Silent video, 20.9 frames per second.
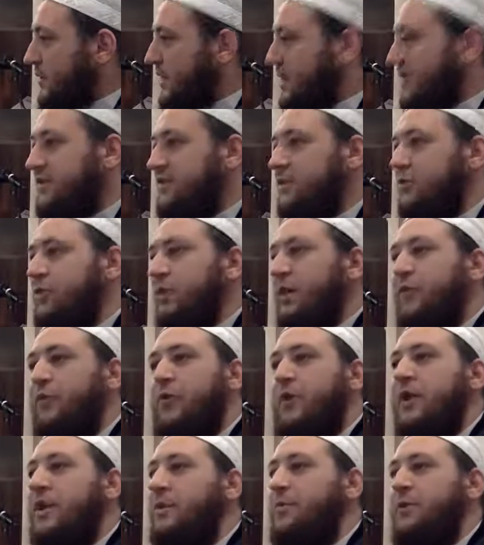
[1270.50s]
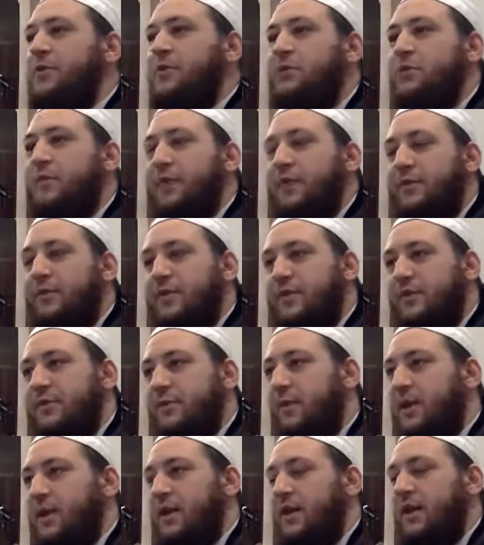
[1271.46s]
he doesn't do that for any personal benefit,
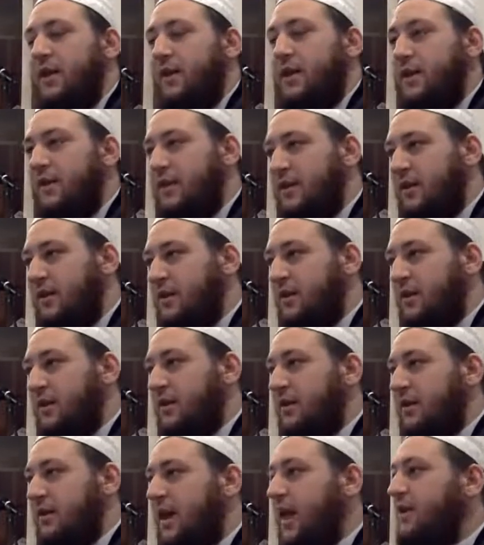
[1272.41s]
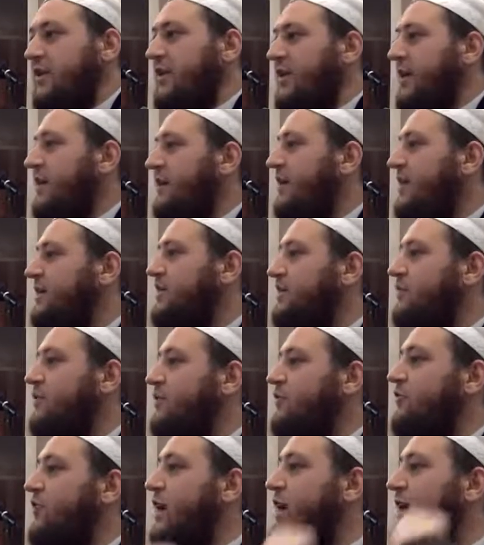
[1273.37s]
subhanAllah. And yet he is
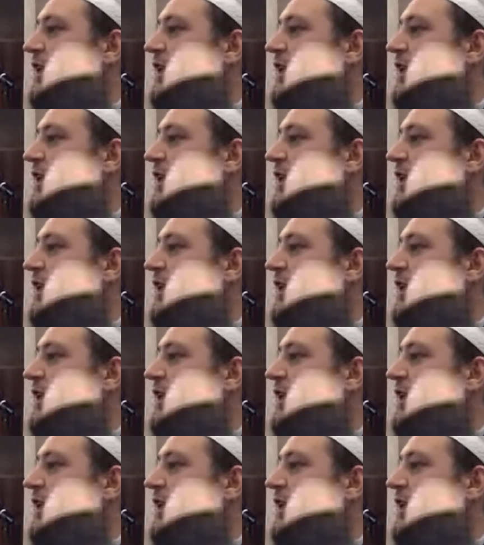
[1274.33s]
still